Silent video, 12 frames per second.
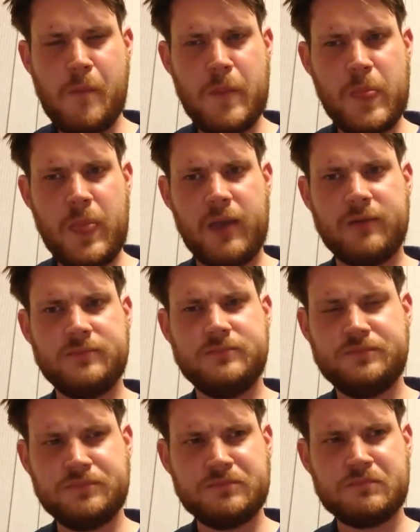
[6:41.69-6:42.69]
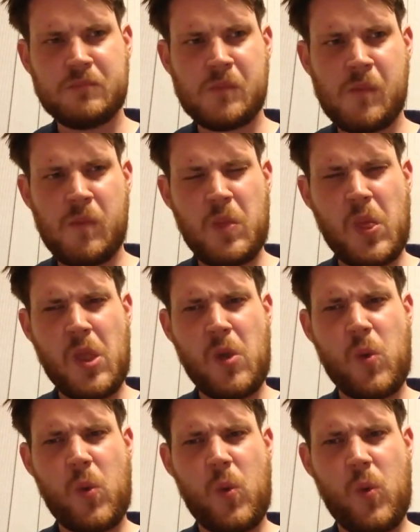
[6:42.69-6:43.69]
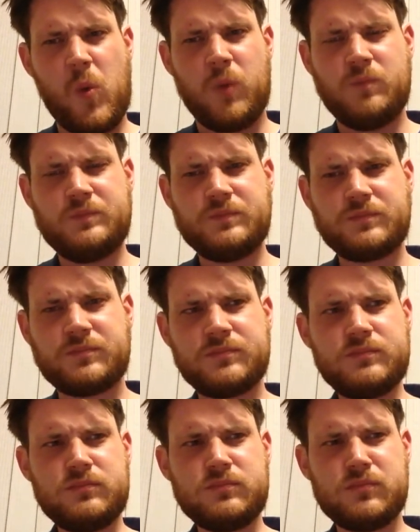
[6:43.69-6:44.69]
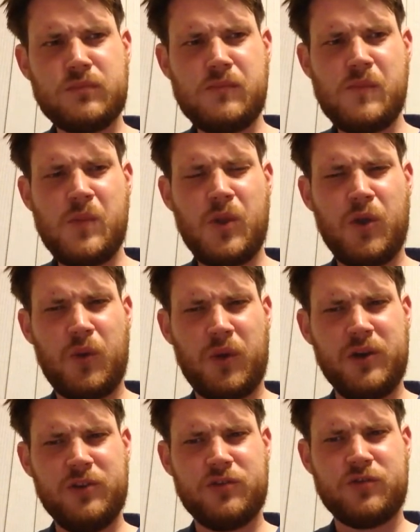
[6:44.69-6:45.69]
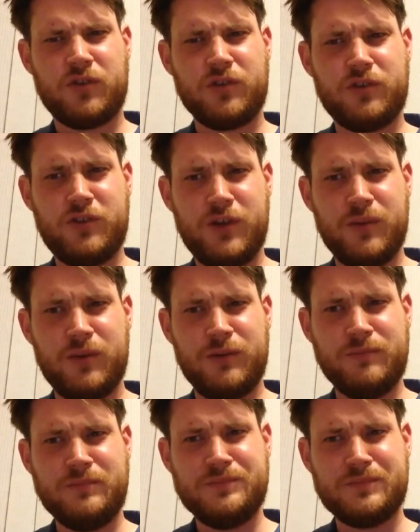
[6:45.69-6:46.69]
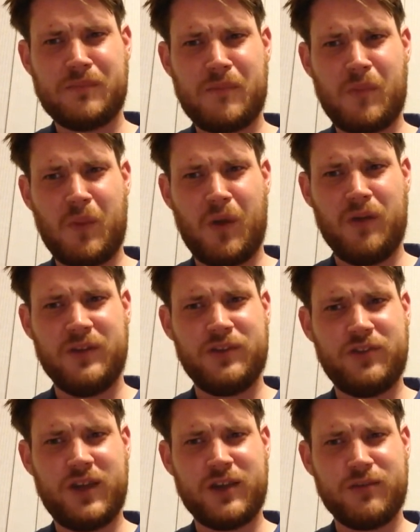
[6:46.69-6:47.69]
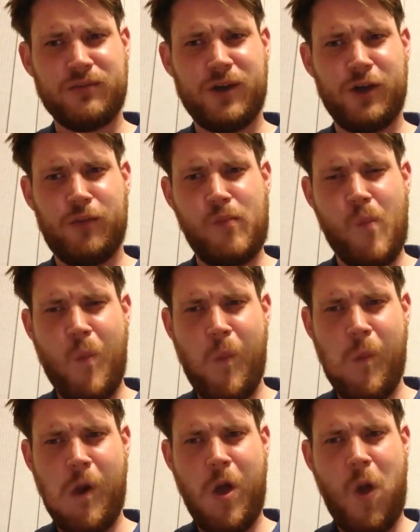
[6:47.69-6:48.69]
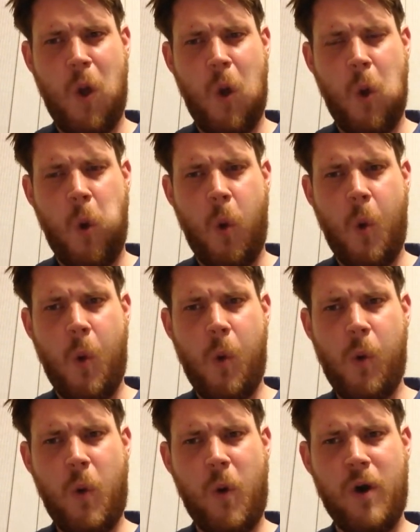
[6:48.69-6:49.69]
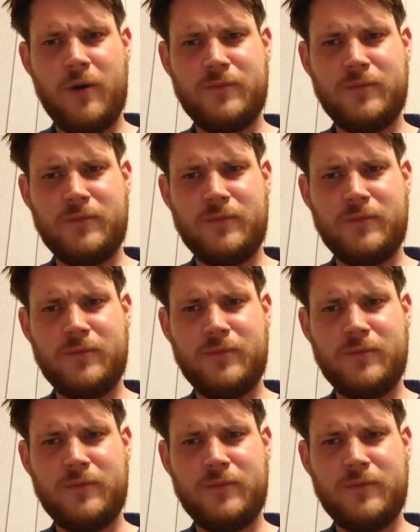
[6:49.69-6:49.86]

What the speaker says: time. Ooh, quite a strong cinnamon on the second run. Ooh.